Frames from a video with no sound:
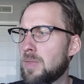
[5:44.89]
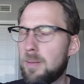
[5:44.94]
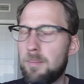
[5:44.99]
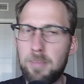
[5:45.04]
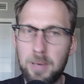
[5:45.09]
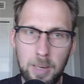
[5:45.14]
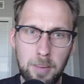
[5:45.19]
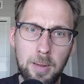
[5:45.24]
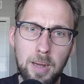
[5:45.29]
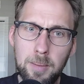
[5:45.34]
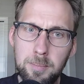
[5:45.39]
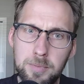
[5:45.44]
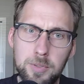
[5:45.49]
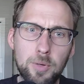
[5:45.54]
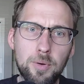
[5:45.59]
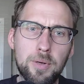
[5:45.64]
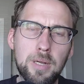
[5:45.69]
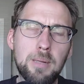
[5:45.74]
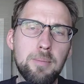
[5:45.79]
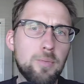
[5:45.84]
But I'm
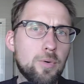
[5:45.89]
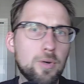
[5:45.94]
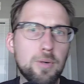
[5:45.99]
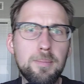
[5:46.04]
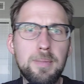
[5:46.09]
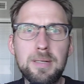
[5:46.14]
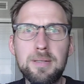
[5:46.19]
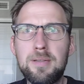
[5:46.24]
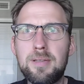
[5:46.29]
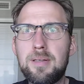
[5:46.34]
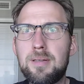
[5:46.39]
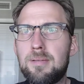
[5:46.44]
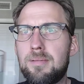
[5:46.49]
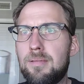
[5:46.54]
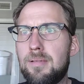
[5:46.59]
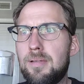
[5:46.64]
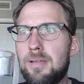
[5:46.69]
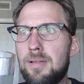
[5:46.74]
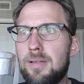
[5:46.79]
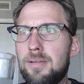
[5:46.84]
talking more about the
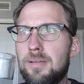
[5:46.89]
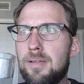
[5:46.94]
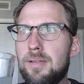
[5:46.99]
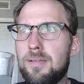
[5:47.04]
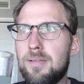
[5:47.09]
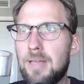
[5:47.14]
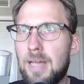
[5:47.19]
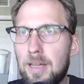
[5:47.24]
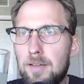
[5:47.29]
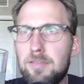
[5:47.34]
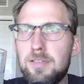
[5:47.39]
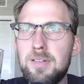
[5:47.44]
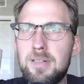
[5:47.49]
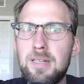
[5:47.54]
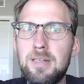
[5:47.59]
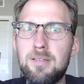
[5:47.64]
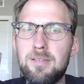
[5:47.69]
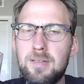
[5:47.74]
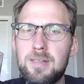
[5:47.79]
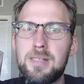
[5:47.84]

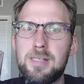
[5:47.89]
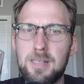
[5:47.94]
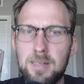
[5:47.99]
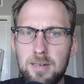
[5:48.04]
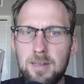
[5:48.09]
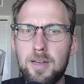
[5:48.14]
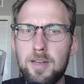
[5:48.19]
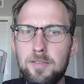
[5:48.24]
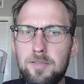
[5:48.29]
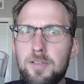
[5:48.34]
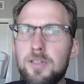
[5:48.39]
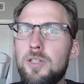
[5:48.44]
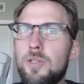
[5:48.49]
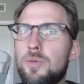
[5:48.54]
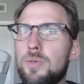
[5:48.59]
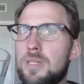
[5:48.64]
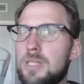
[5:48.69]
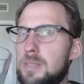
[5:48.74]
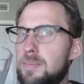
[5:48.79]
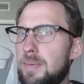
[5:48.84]
everyday things in life that
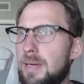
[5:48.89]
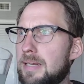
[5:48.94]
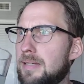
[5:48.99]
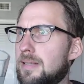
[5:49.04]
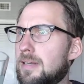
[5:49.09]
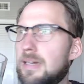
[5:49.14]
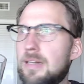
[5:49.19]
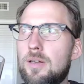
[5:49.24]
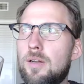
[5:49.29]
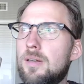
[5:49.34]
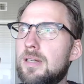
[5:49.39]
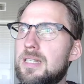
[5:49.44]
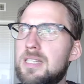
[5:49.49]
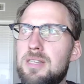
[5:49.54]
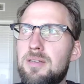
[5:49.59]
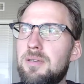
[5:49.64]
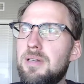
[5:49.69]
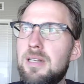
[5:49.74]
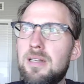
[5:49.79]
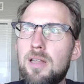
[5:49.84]
you expect that are not
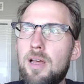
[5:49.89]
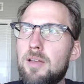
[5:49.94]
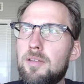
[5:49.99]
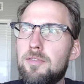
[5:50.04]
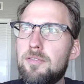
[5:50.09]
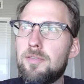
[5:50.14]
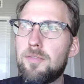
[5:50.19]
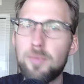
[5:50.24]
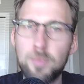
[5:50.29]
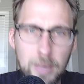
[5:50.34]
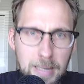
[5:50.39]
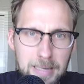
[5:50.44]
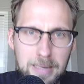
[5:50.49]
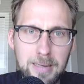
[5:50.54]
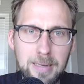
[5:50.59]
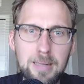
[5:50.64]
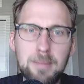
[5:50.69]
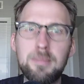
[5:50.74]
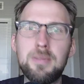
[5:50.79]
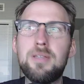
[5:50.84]
necessarily life-threatening,